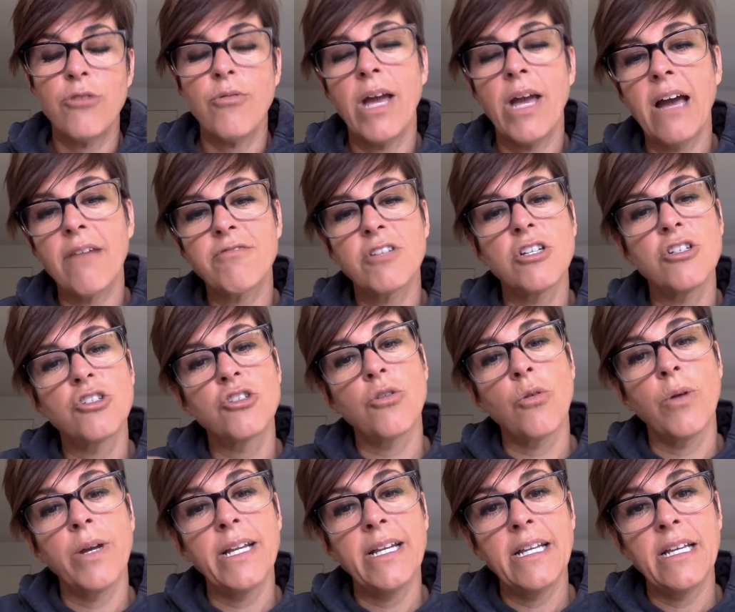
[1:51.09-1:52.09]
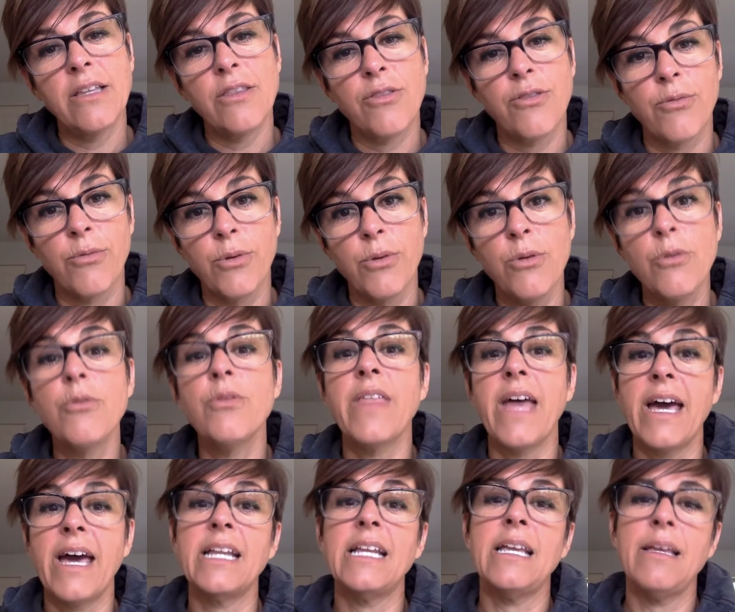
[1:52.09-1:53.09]
You have to join it through
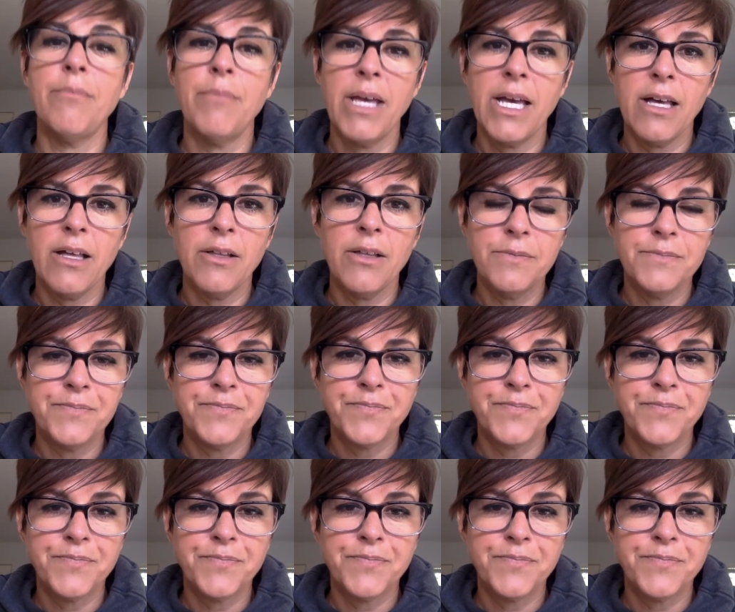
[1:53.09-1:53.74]
that email,